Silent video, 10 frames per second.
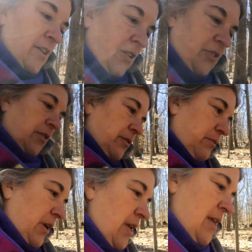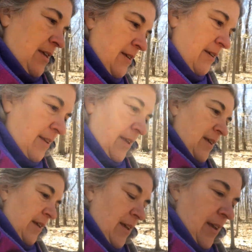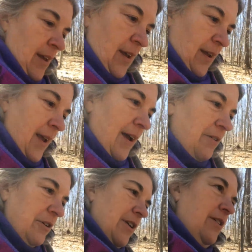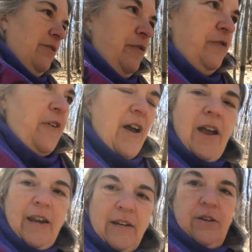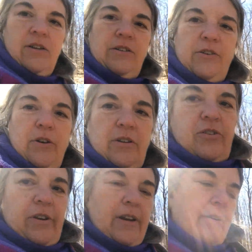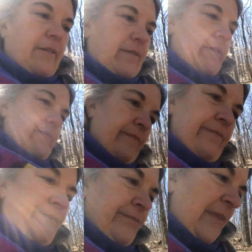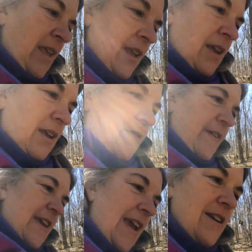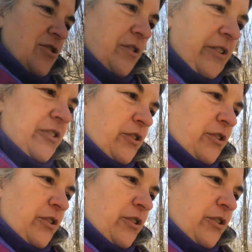So, how do you find a good dog trainer? If you can't trust